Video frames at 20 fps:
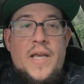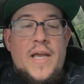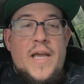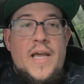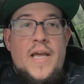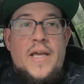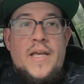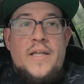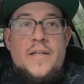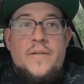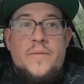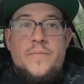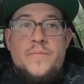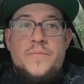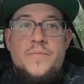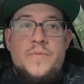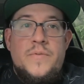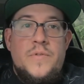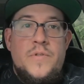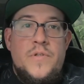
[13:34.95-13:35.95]
And
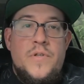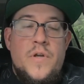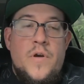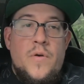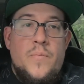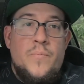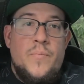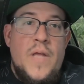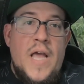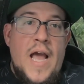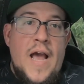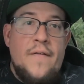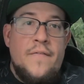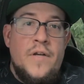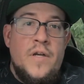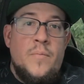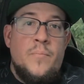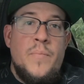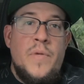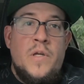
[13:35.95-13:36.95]
you know,
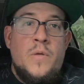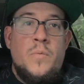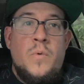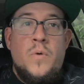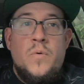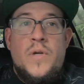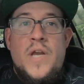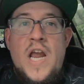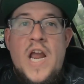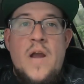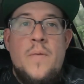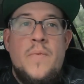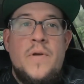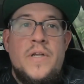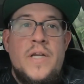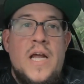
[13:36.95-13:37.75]
having a minimal camera,